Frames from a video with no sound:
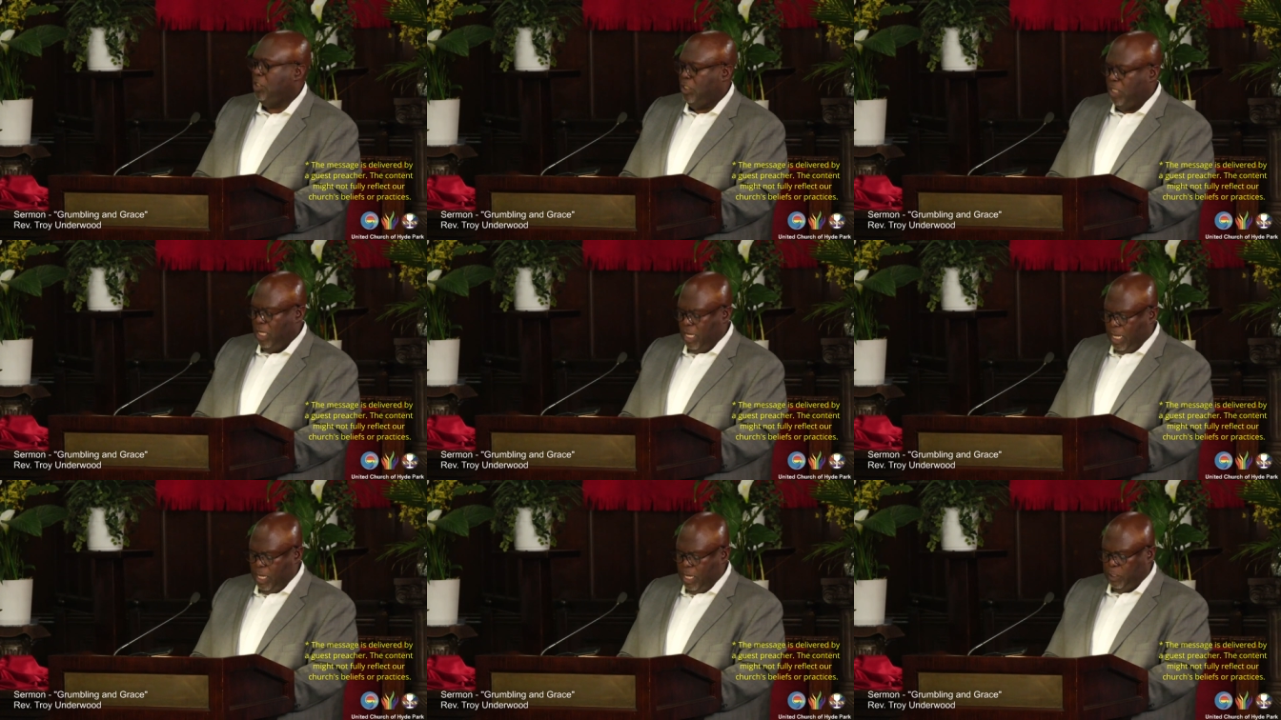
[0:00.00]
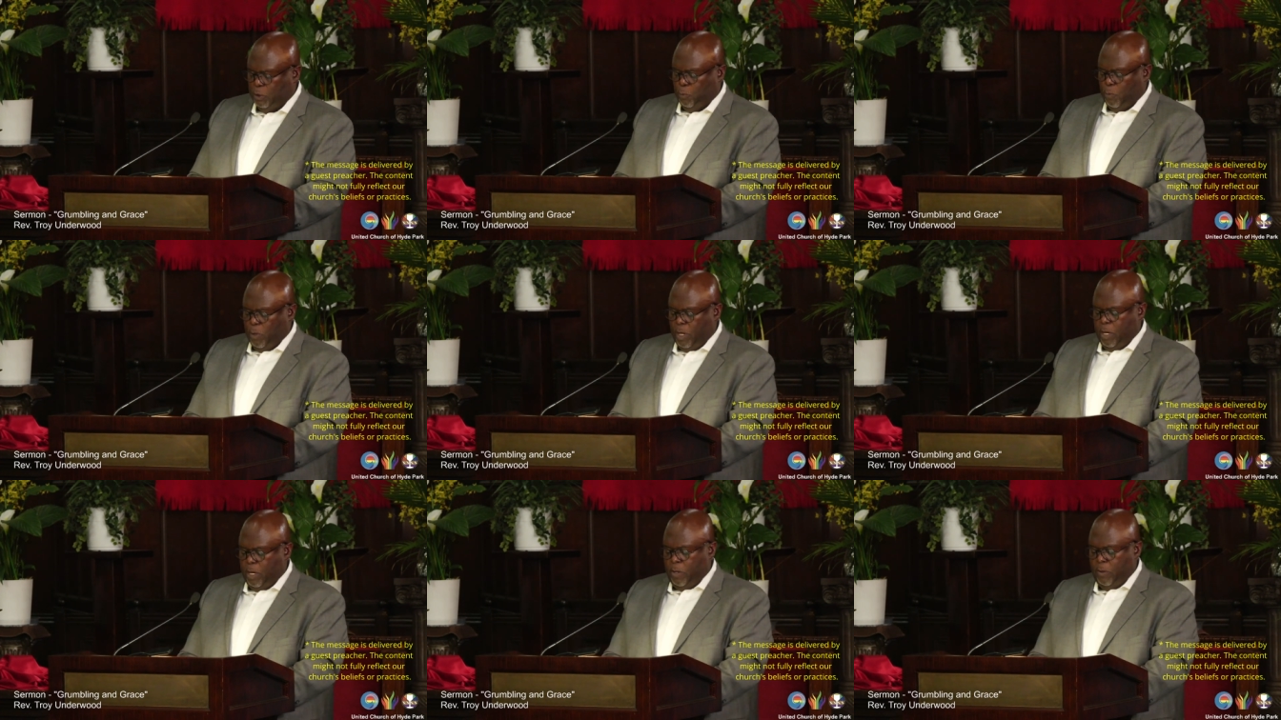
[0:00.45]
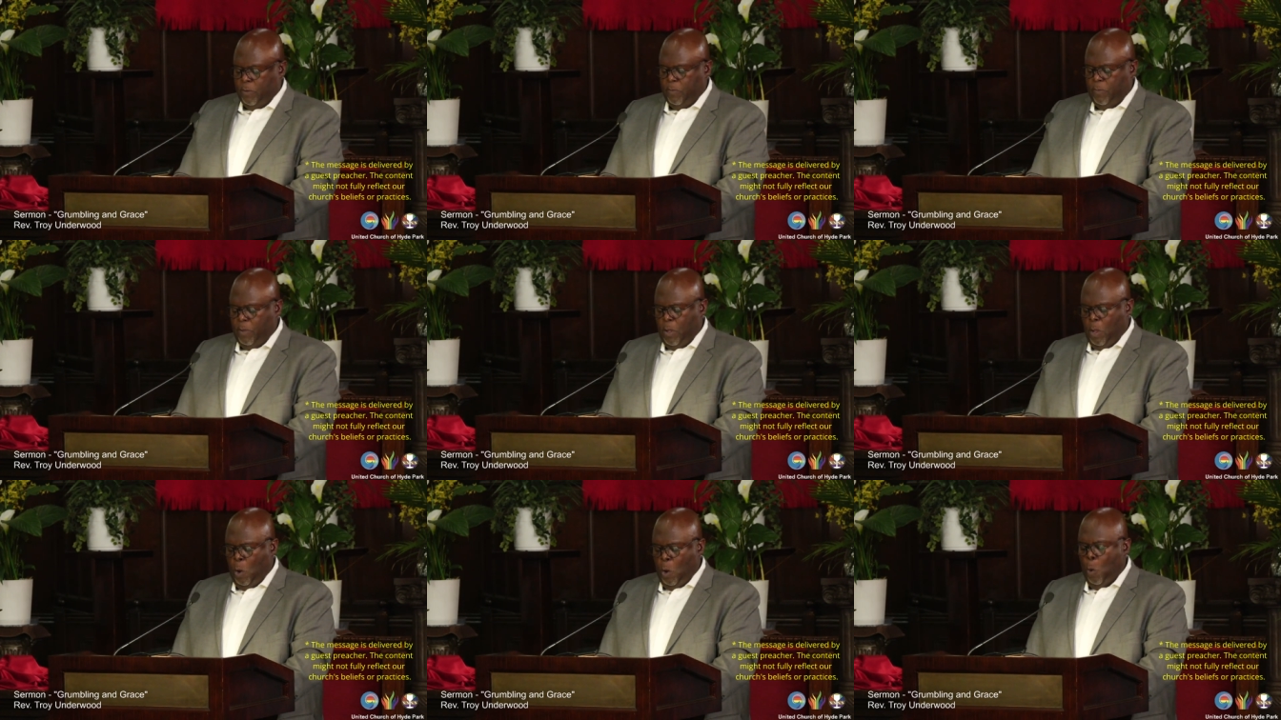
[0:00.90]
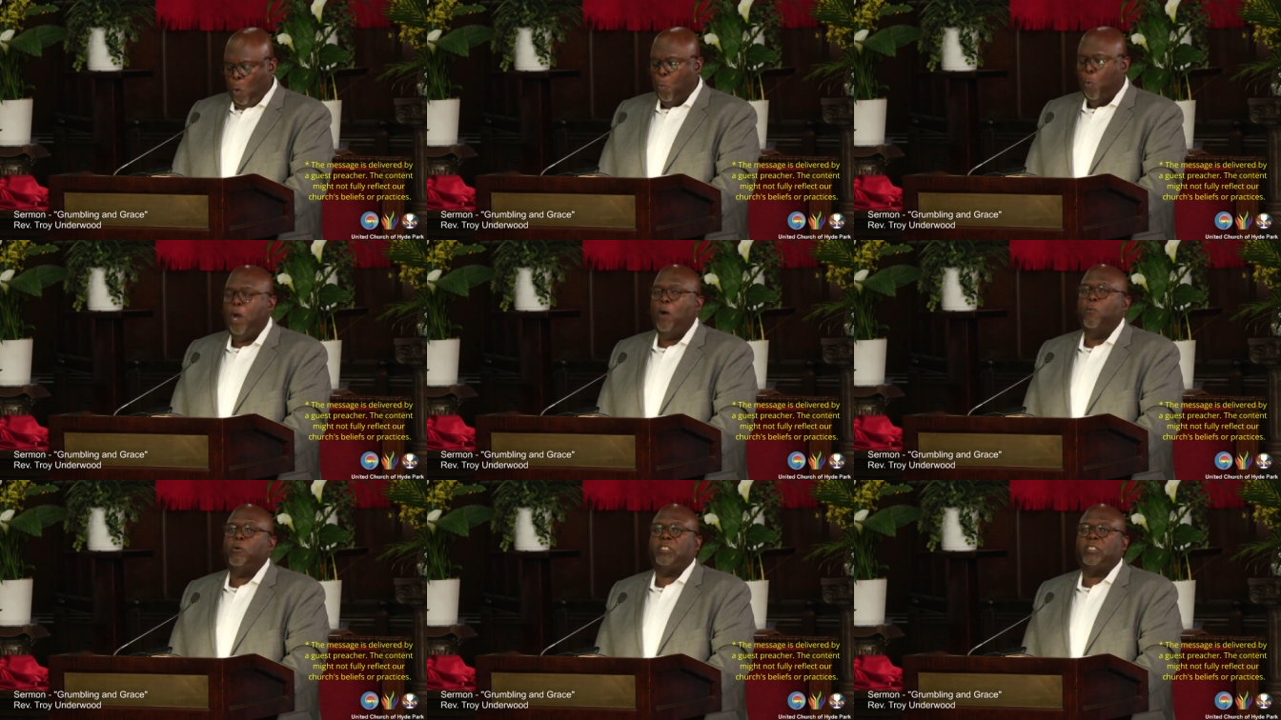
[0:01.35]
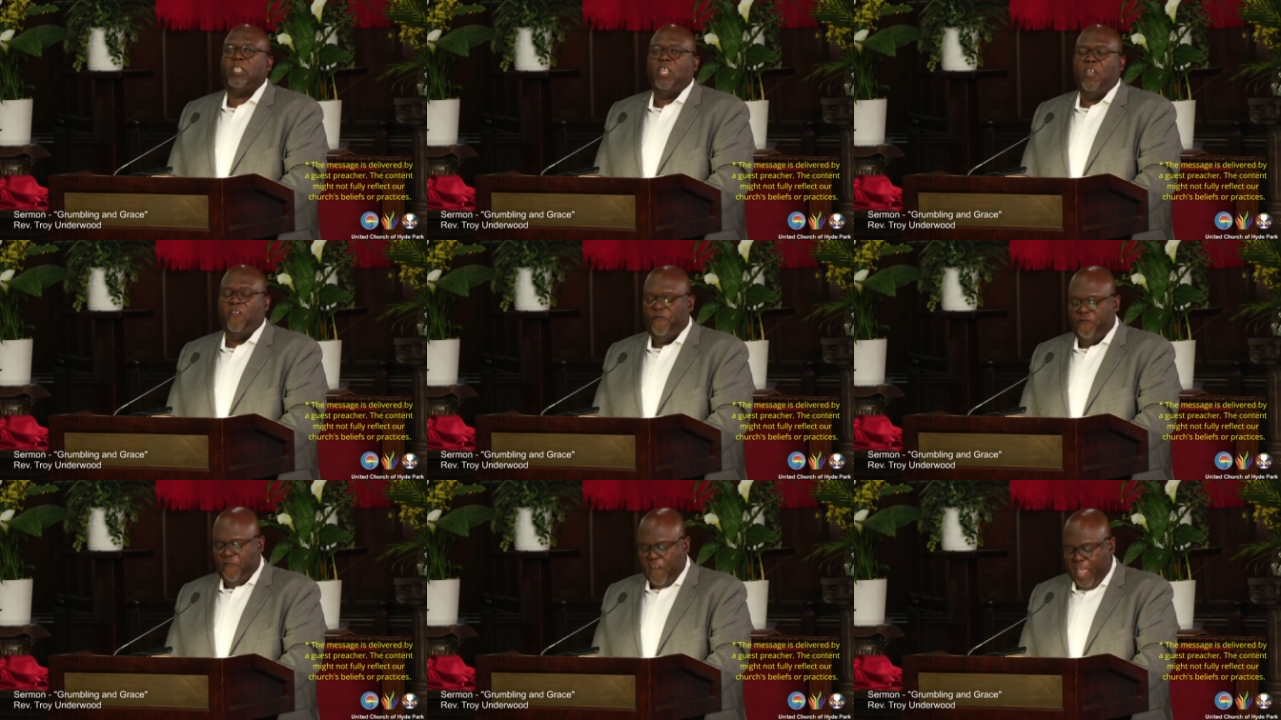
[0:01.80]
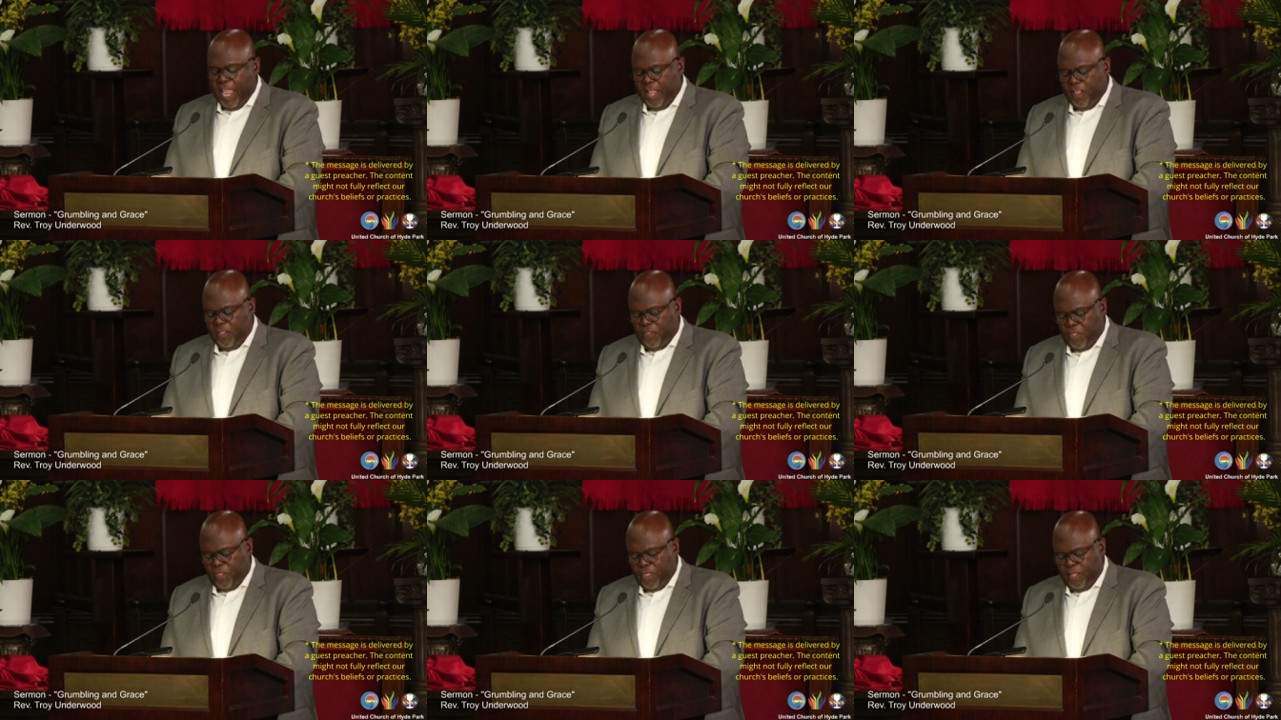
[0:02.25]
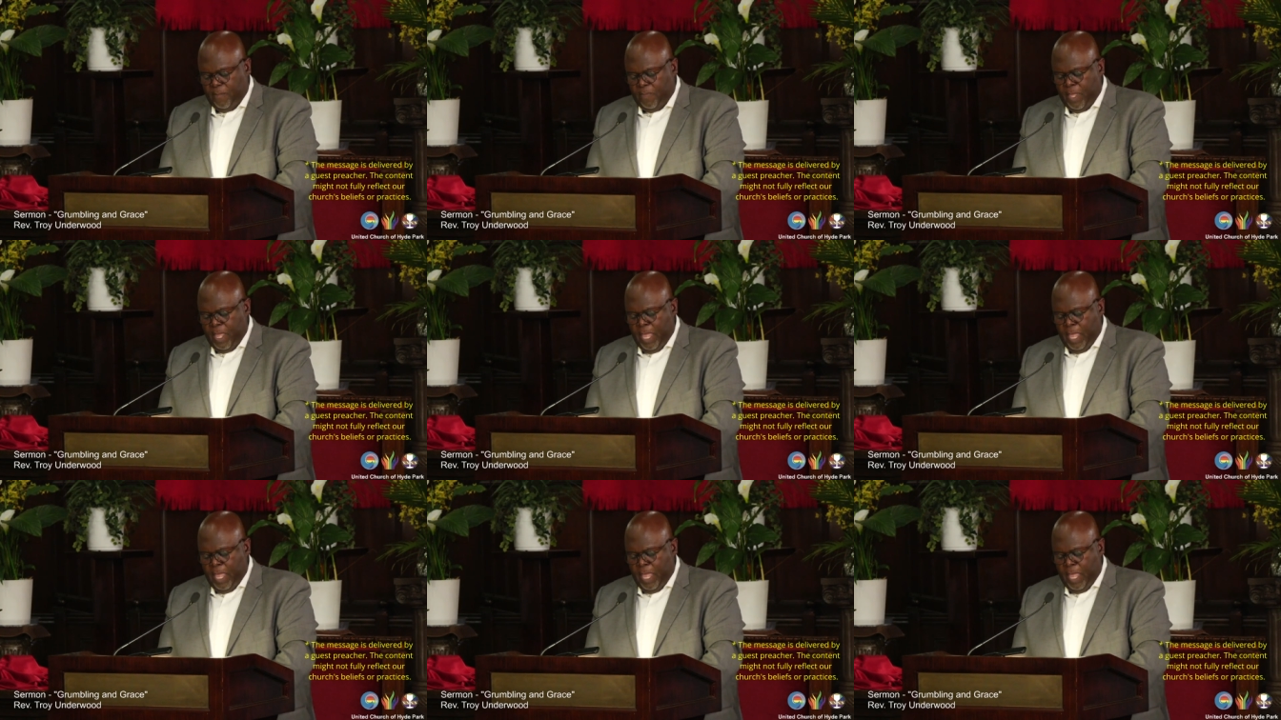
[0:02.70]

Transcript: to Israel. Where was their faith?